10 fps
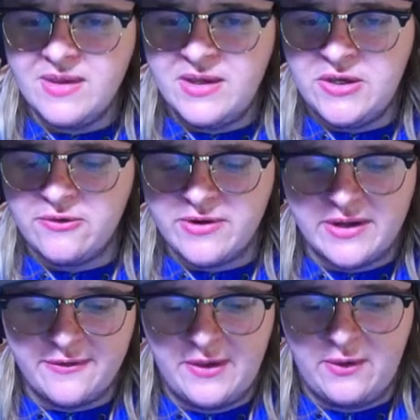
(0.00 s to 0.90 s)

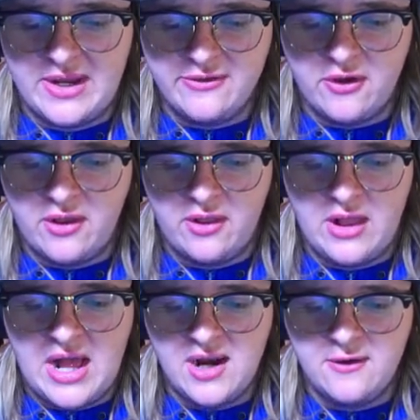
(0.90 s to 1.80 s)
Curious, though. I saw a
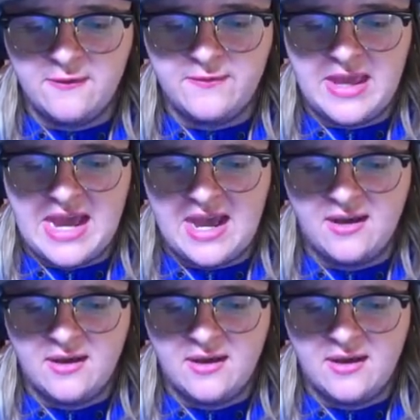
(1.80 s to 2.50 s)
lot of, yeah.